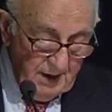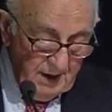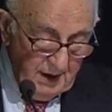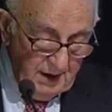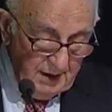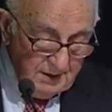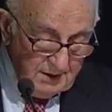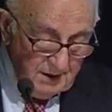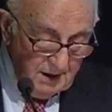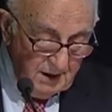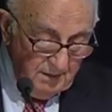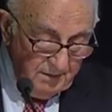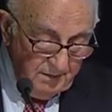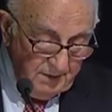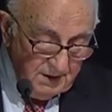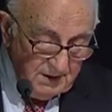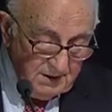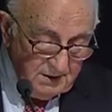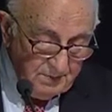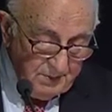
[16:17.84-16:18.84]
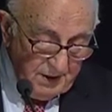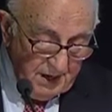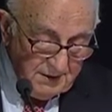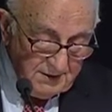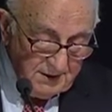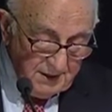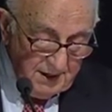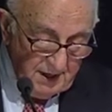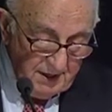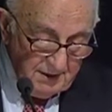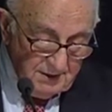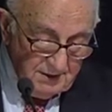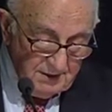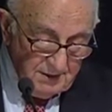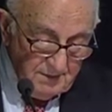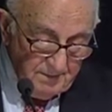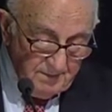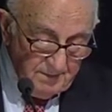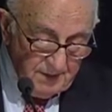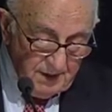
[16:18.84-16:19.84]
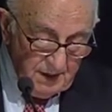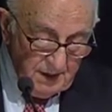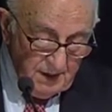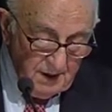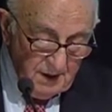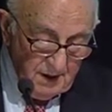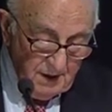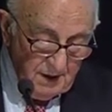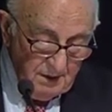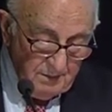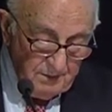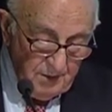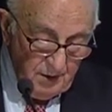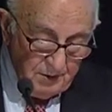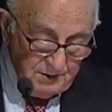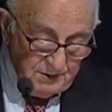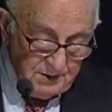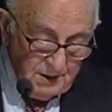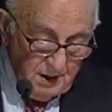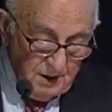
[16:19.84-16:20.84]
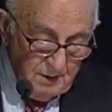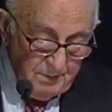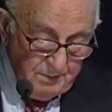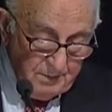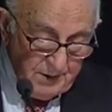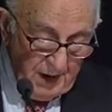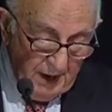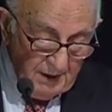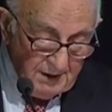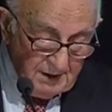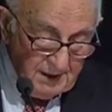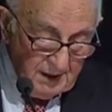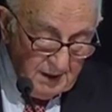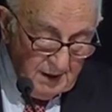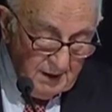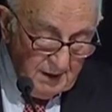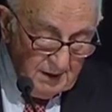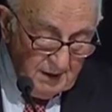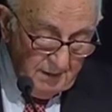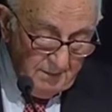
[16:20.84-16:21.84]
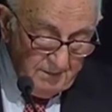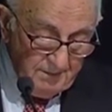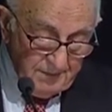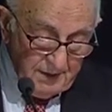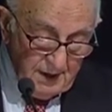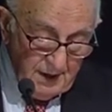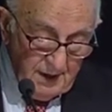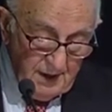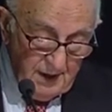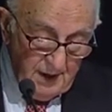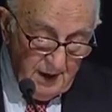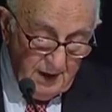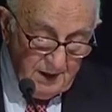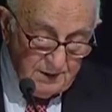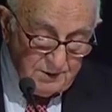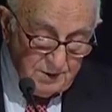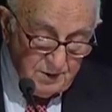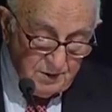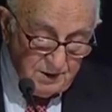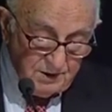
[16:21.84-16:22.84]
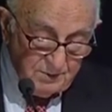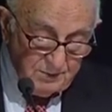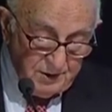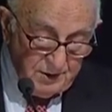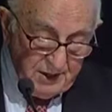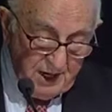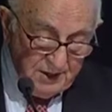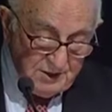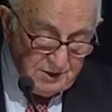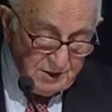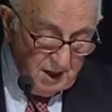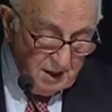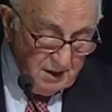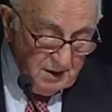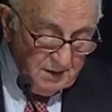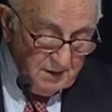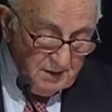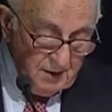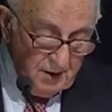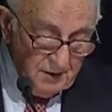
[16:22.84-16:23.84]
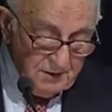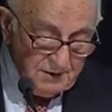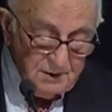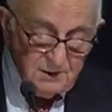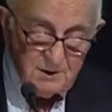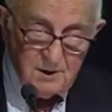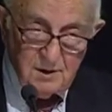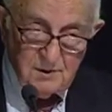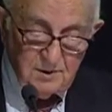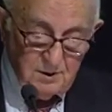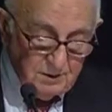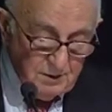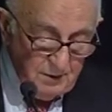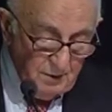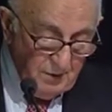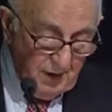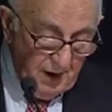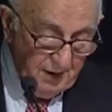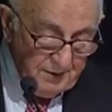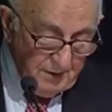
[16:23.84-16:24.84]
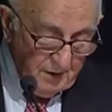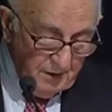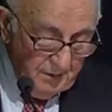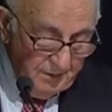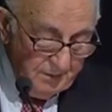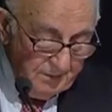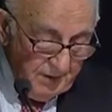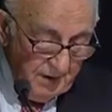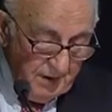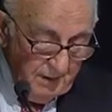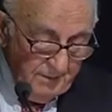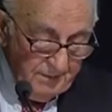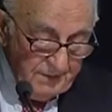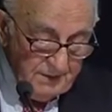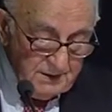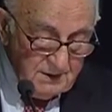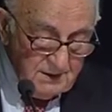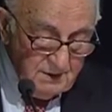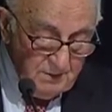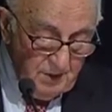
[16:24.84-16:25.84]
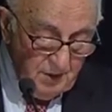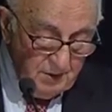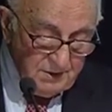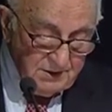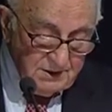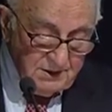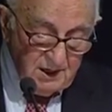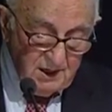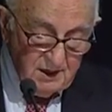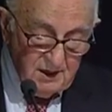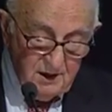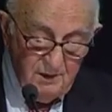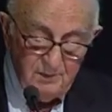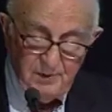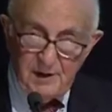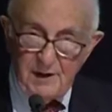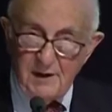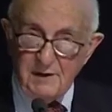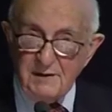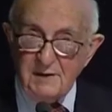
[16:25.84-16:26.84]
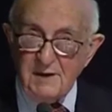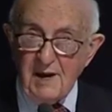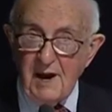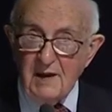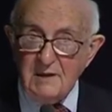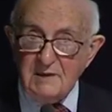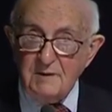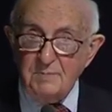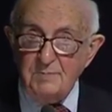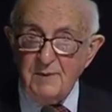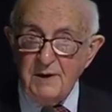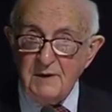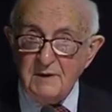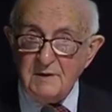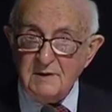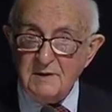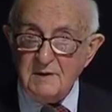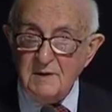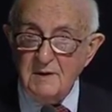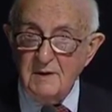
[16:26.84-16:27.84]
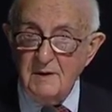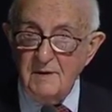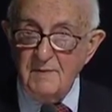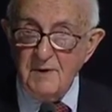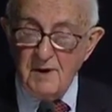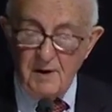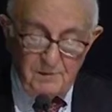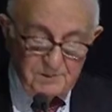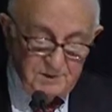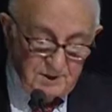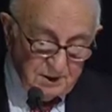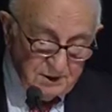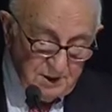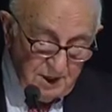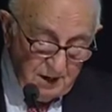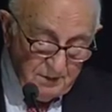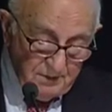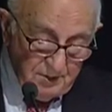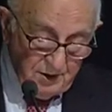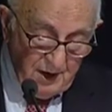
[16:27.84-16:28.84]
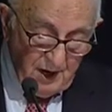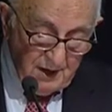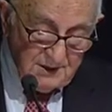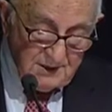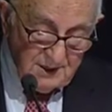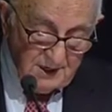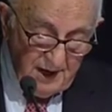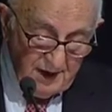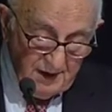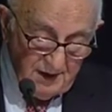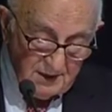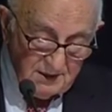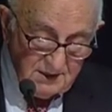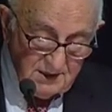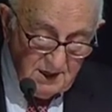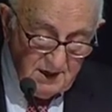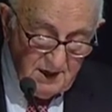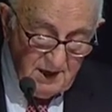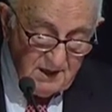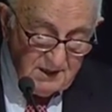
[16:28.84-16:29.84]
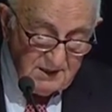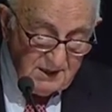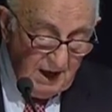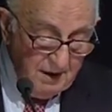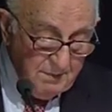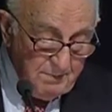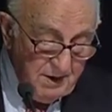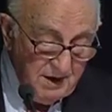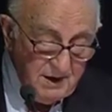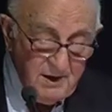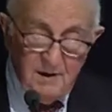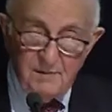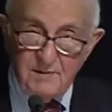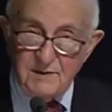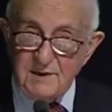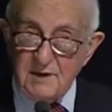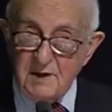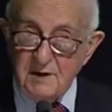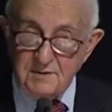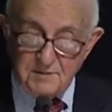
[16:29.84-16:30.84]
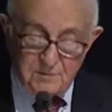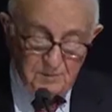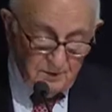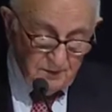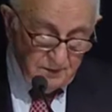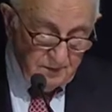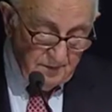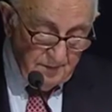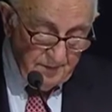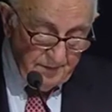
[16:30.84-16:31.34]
And if its precedents, both practical and jurisprudential, constitute one of the most significant aspects of the tribunal's legacy, as I believe they do,